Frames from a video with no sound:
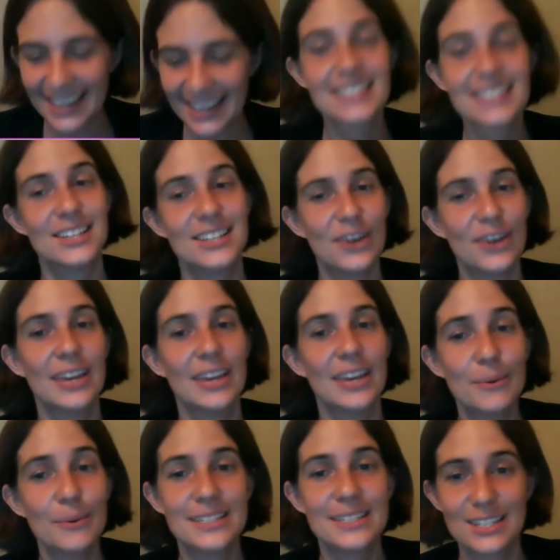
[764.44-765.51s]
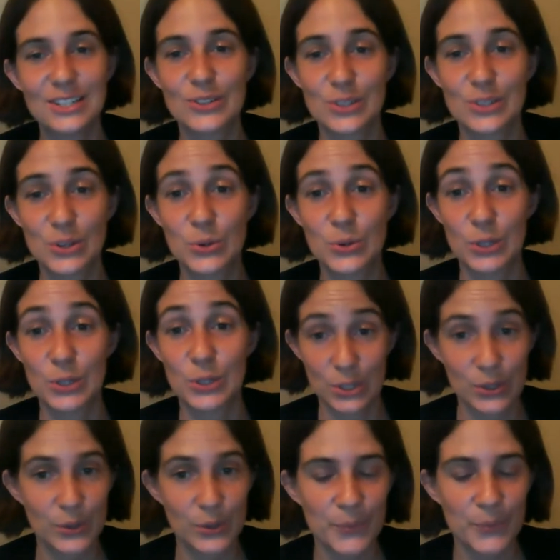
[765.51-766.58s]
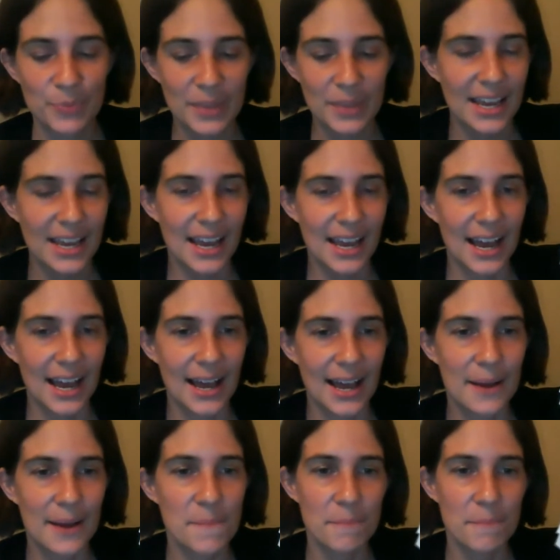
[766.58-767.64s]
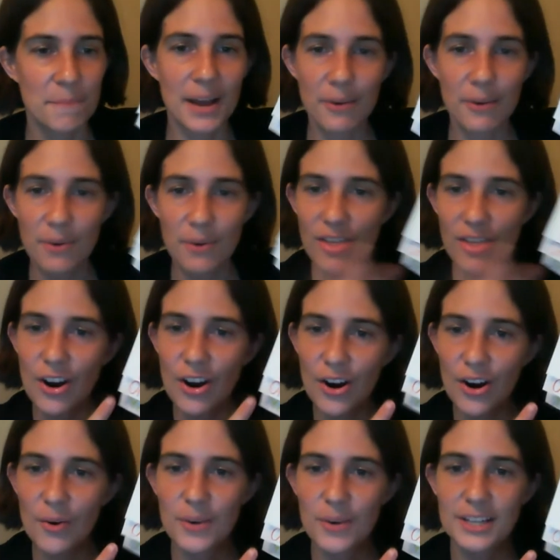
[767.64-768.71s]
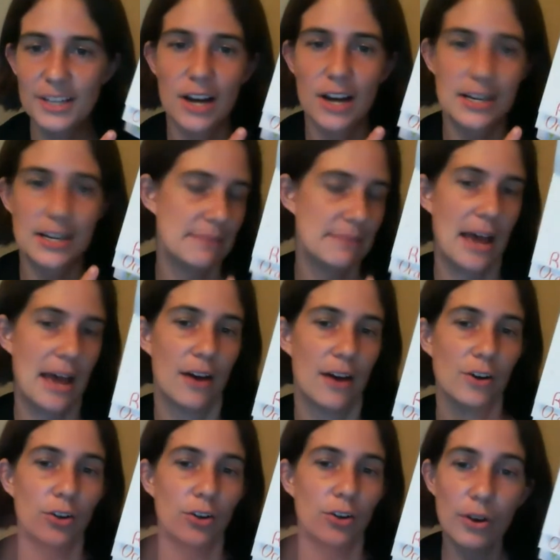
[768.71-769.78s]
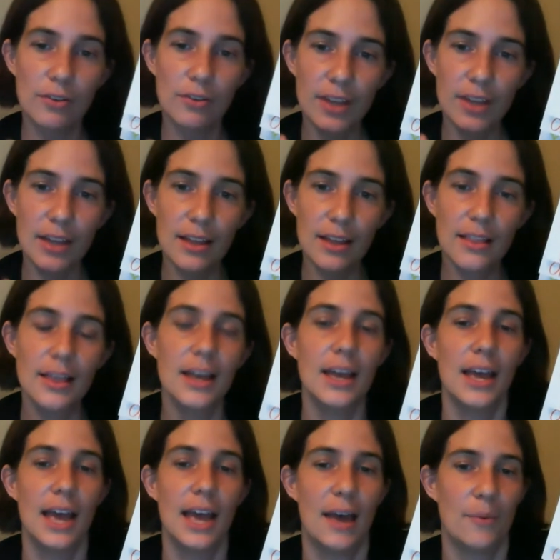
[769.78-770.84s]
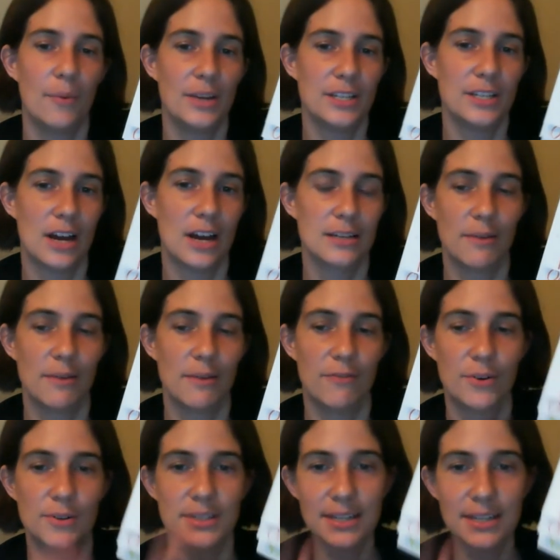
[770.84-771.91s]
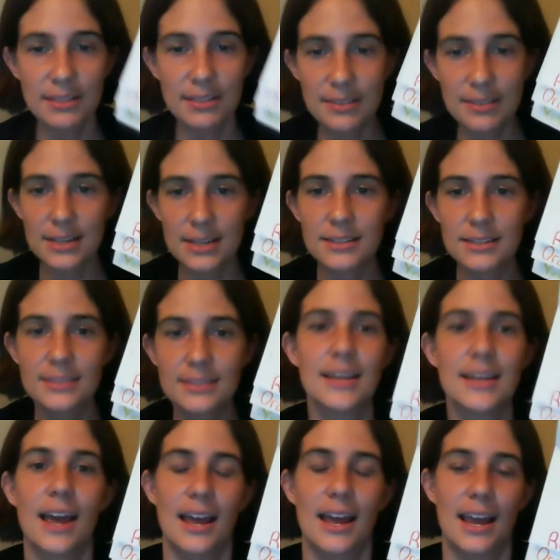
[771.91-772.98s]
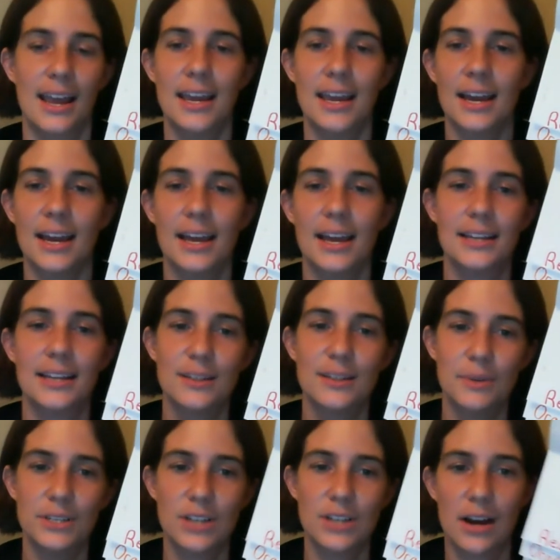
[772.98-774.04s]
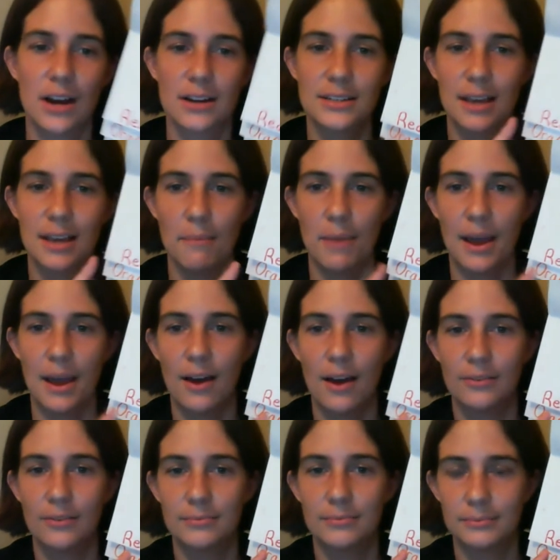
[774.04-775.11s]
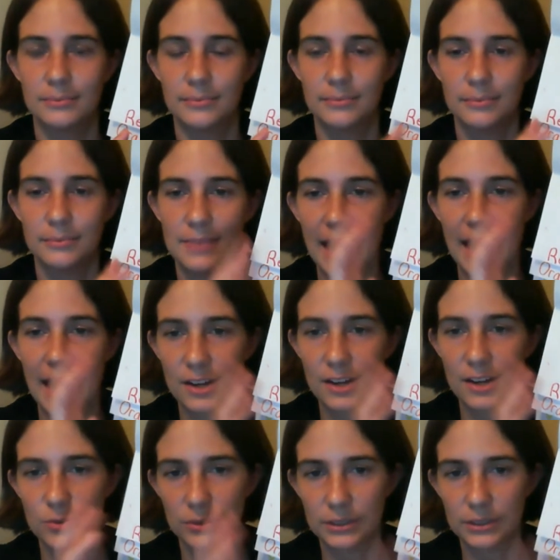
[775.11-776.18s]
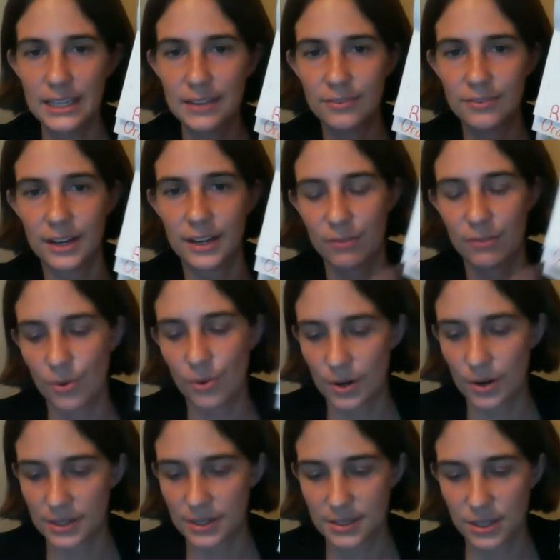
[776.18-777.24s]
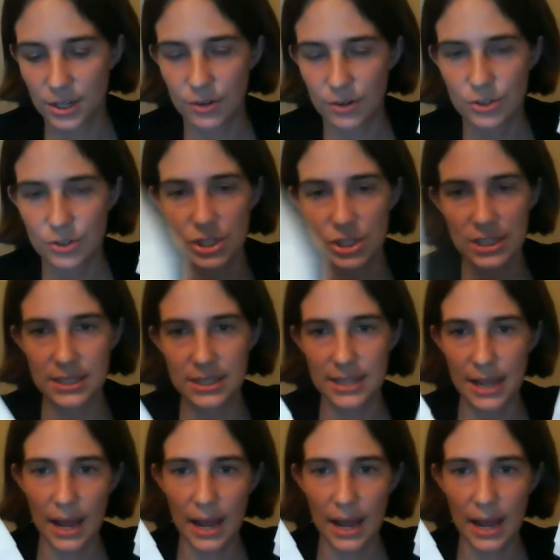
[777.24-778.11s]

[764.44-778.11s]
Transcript: Because, you know, he wants to do school, too. But with her, we talked about chlorophyll, and we talked about photosynthesis, and we talked about the actual leaf, and of course, you know, she's